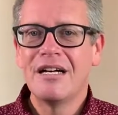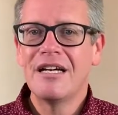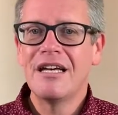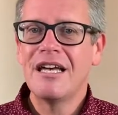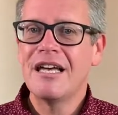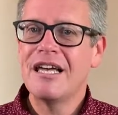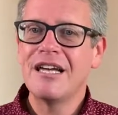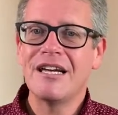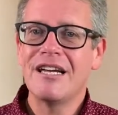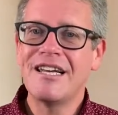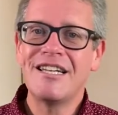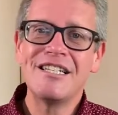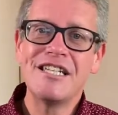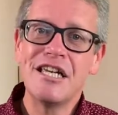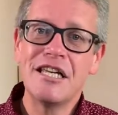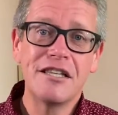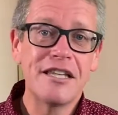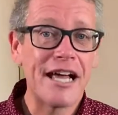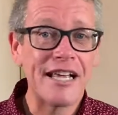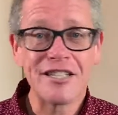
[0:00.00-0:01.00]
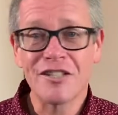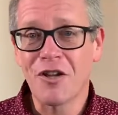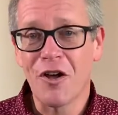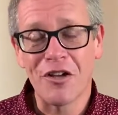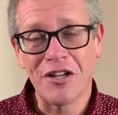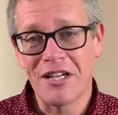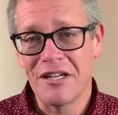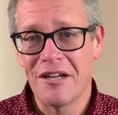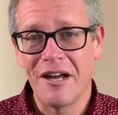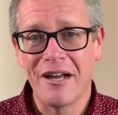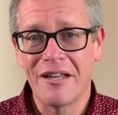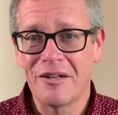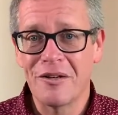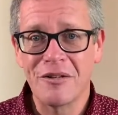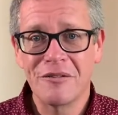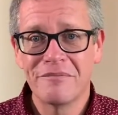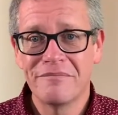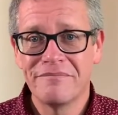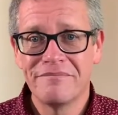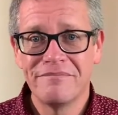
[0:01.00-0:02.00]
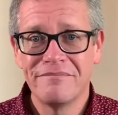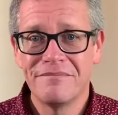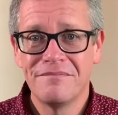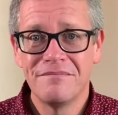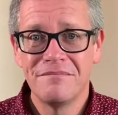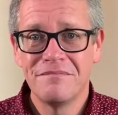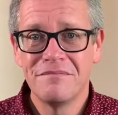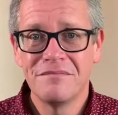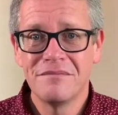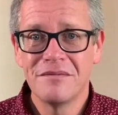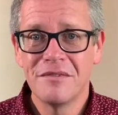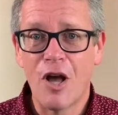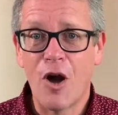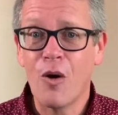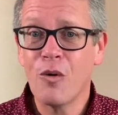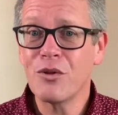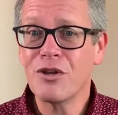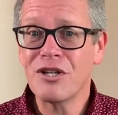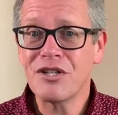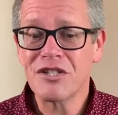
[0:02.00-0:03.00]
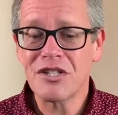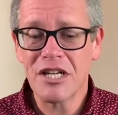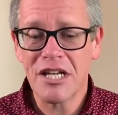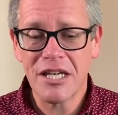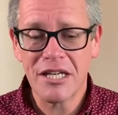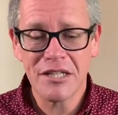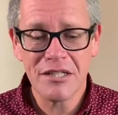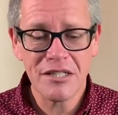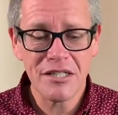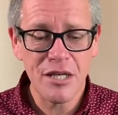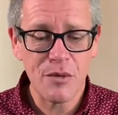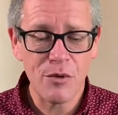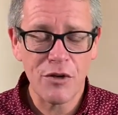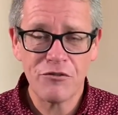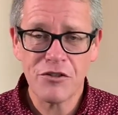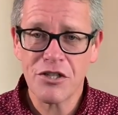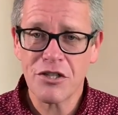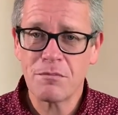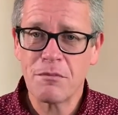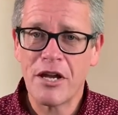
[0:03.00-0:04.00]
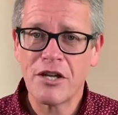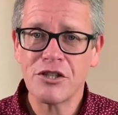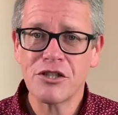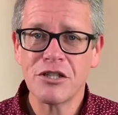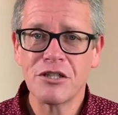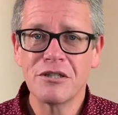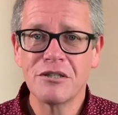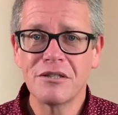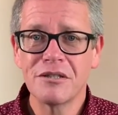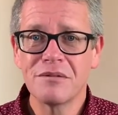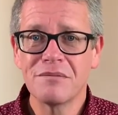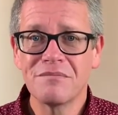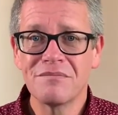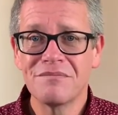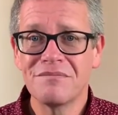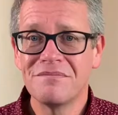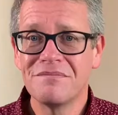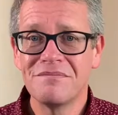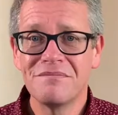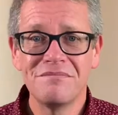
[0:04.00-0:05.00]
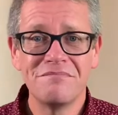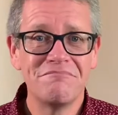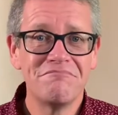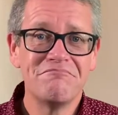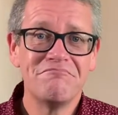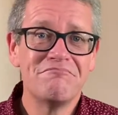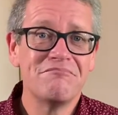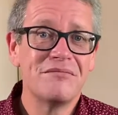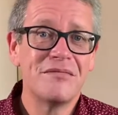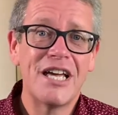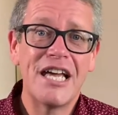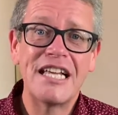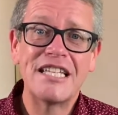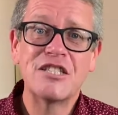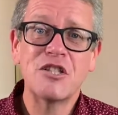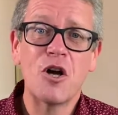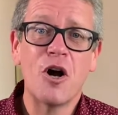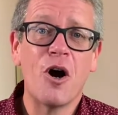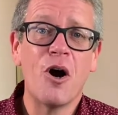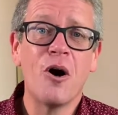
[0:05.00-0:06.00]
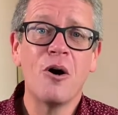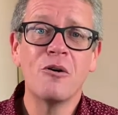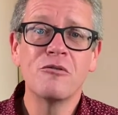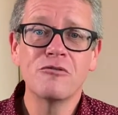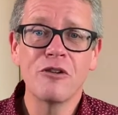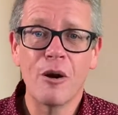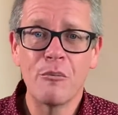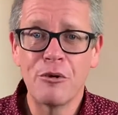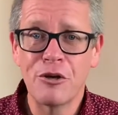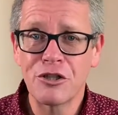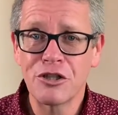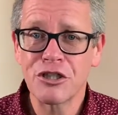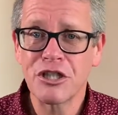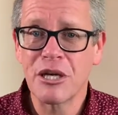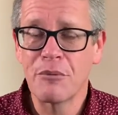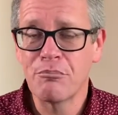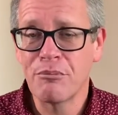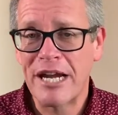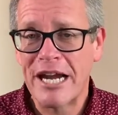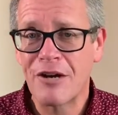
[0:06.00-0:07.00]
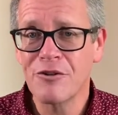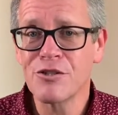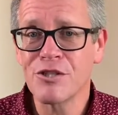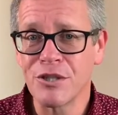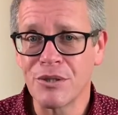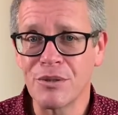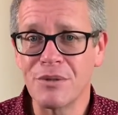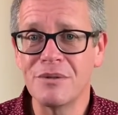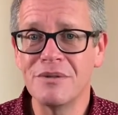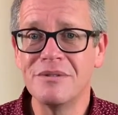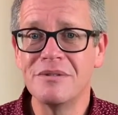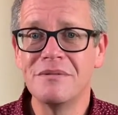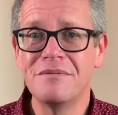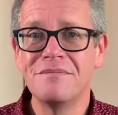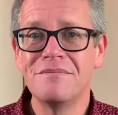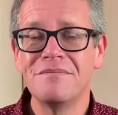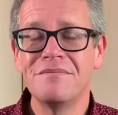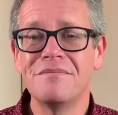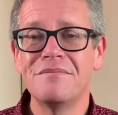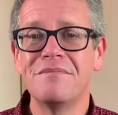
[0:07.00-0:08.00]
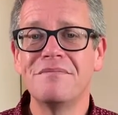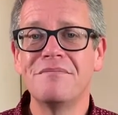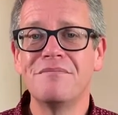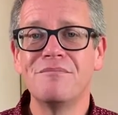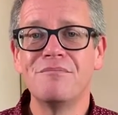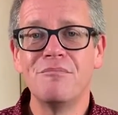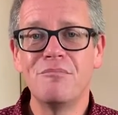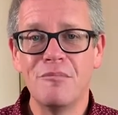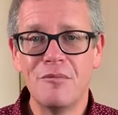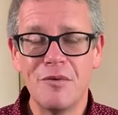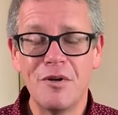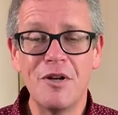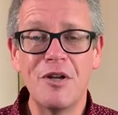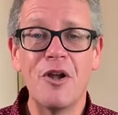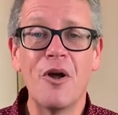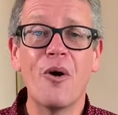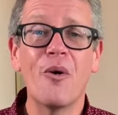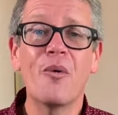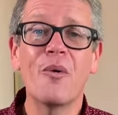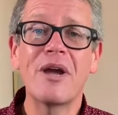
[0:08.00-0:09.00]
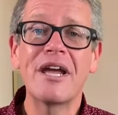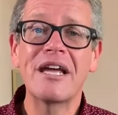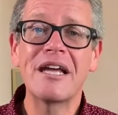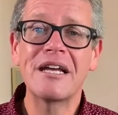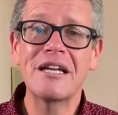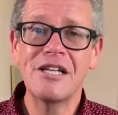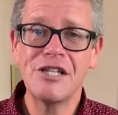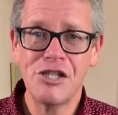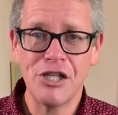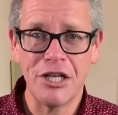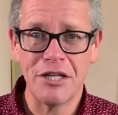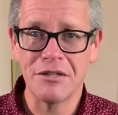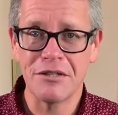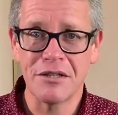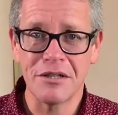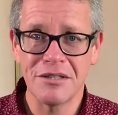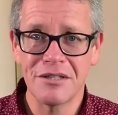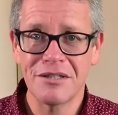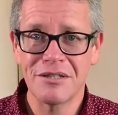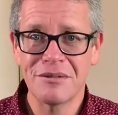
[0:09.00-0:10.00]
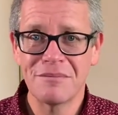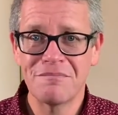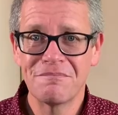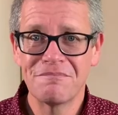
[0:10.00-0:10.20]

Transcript: Indeed, that's not it either. All these things that we've just mentioned, it's all rubbish compared to knowing Jesus.